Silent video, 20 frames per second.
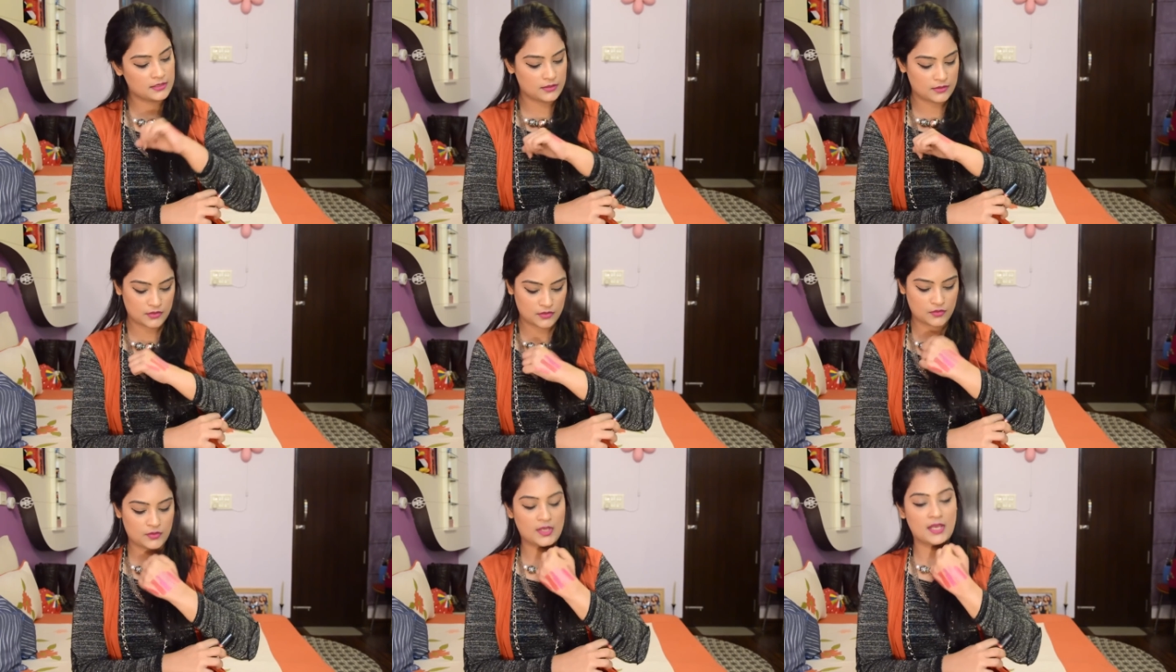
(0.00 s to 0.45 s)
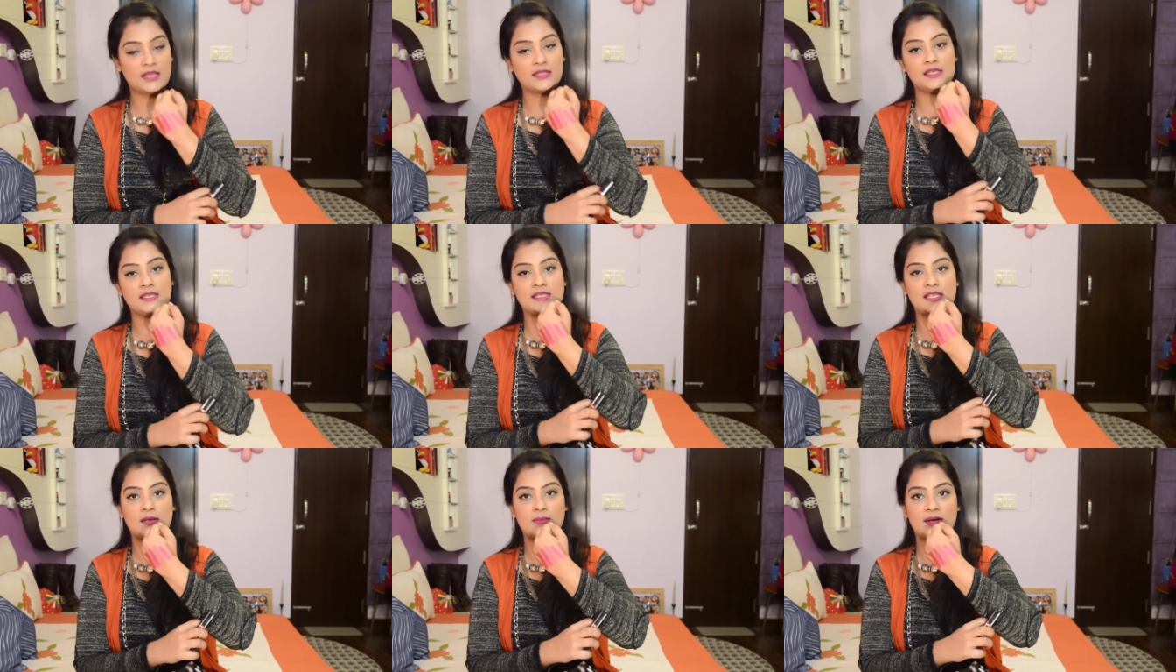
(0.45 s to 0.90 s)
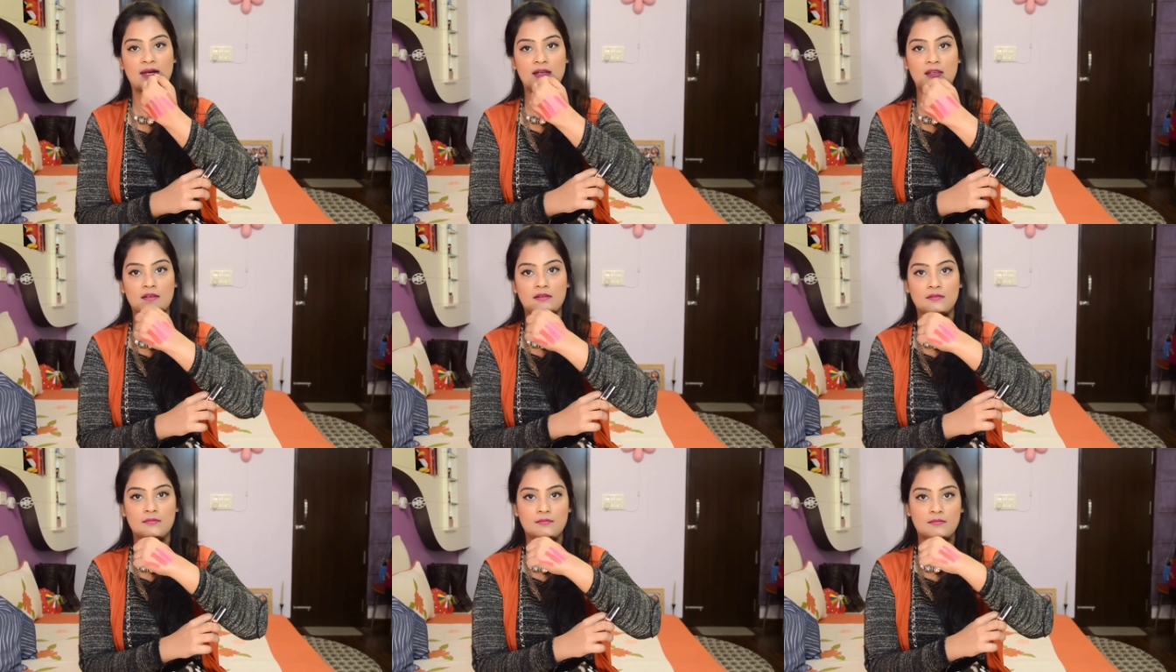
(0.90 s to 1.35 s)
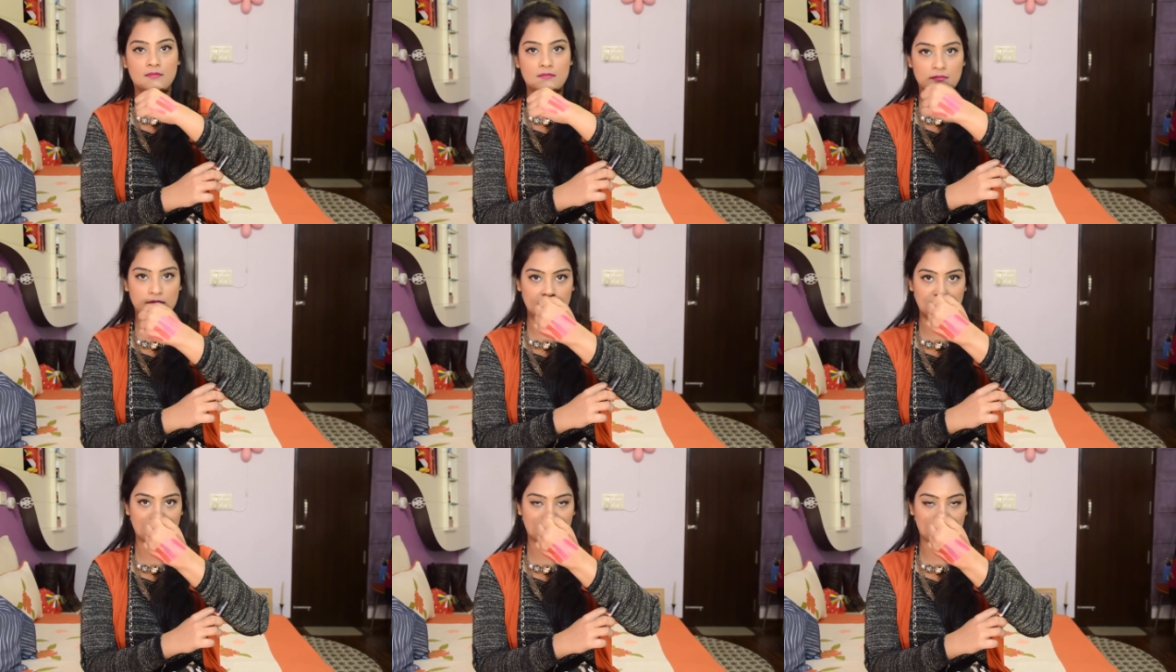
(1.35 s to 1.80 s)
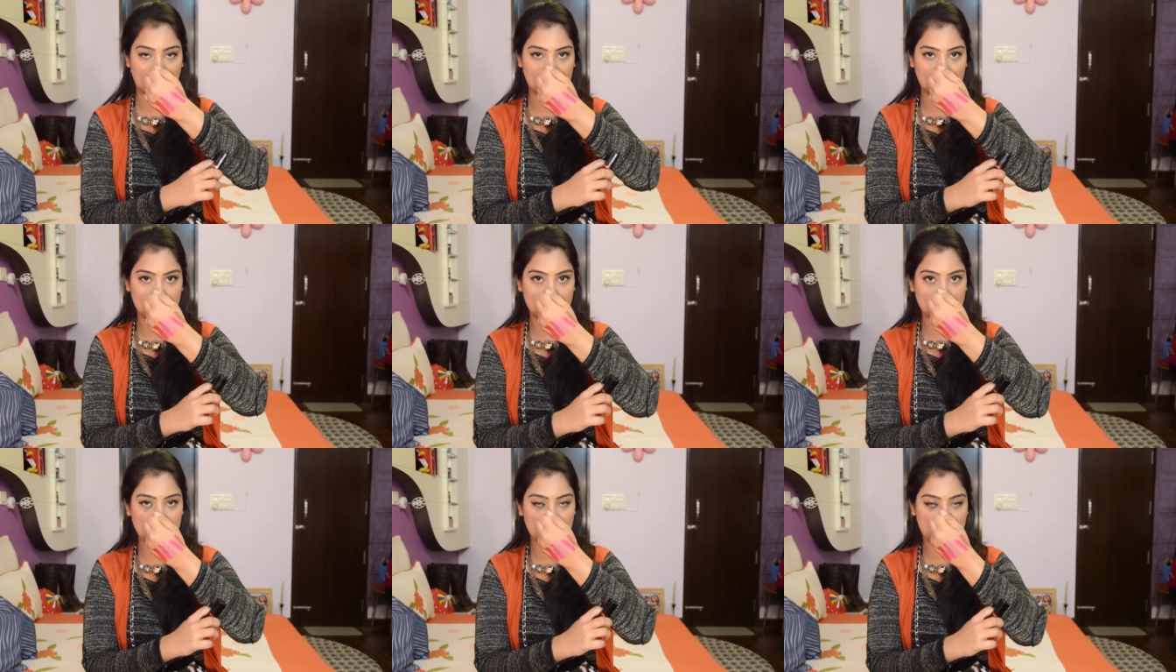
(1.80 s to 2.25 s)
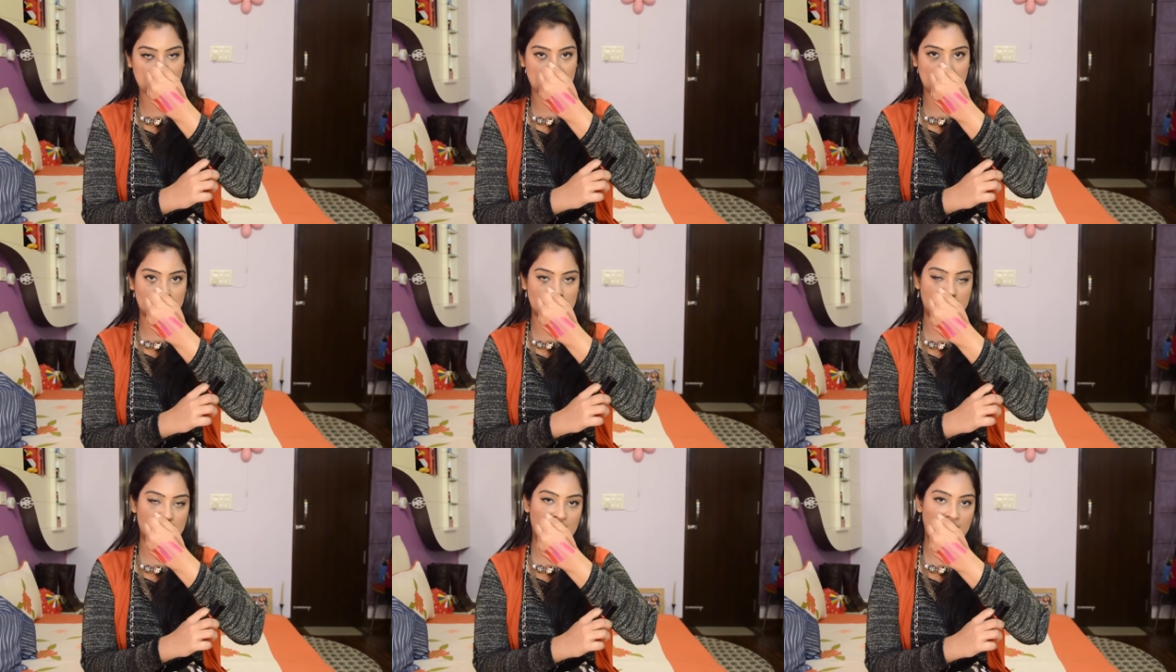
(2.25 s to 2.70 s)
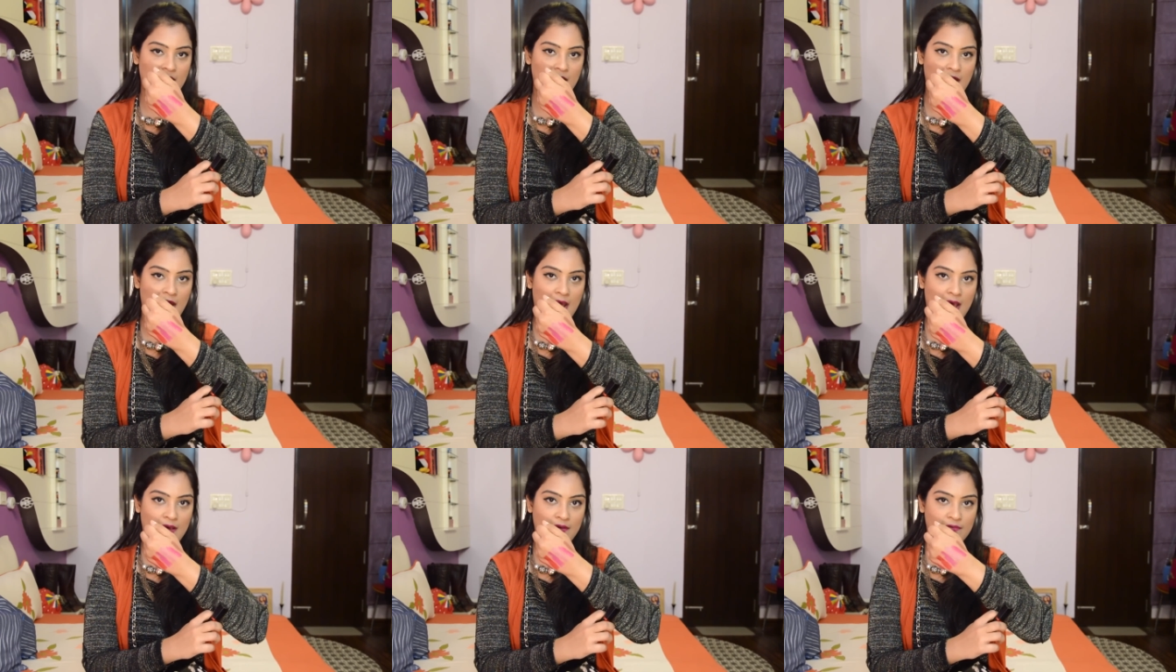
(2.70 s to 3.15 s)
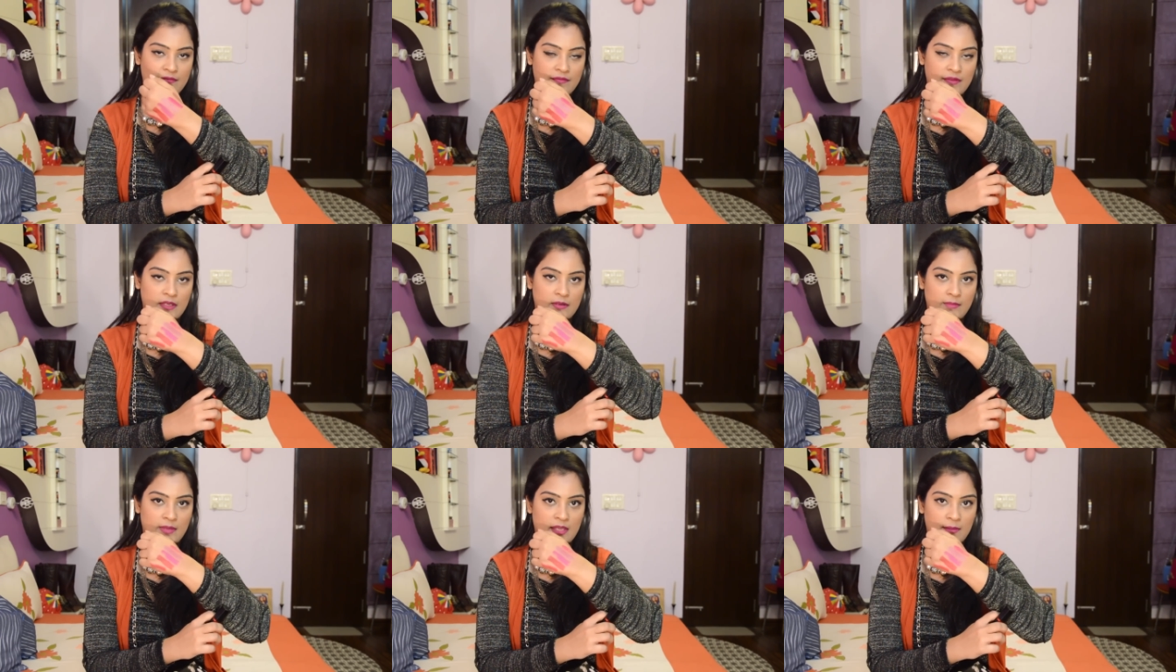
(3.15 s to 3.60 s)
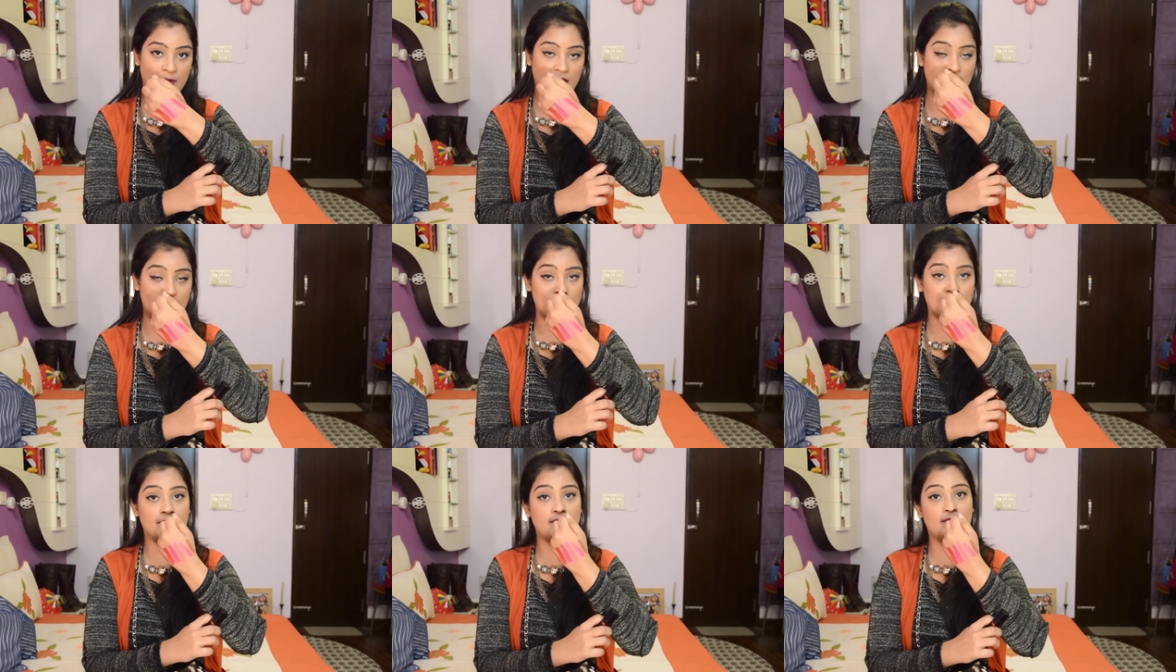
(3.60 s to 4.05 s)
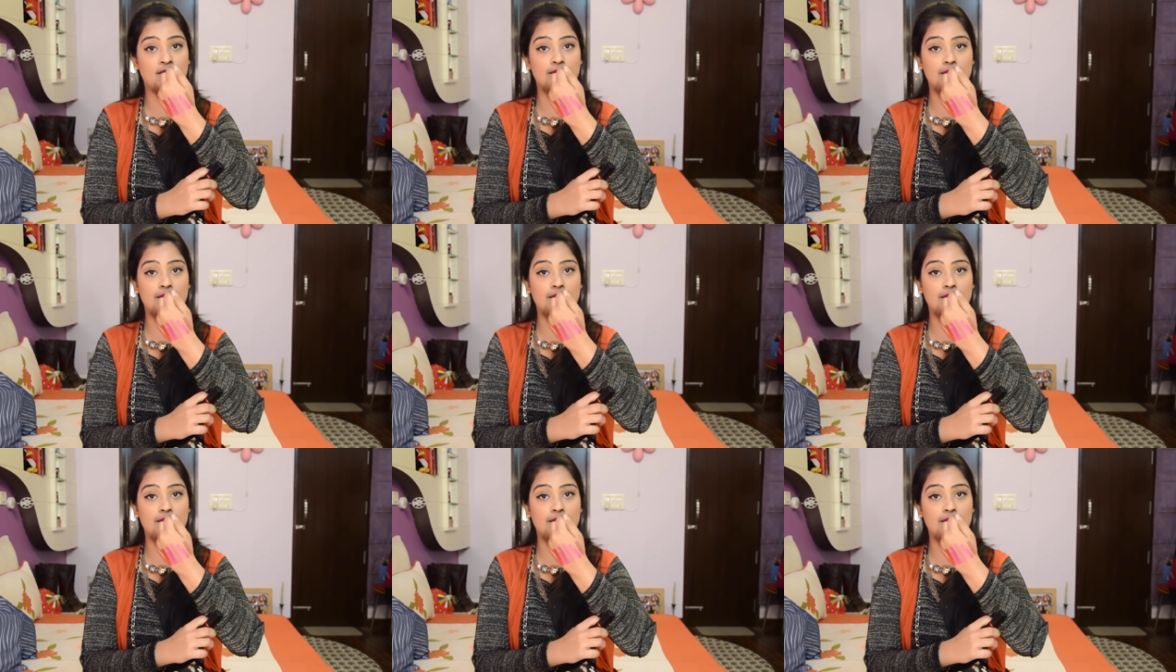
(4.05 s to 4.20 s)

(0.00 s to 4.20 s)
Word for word: So yeah, these are my lipsticks that I have in my makeup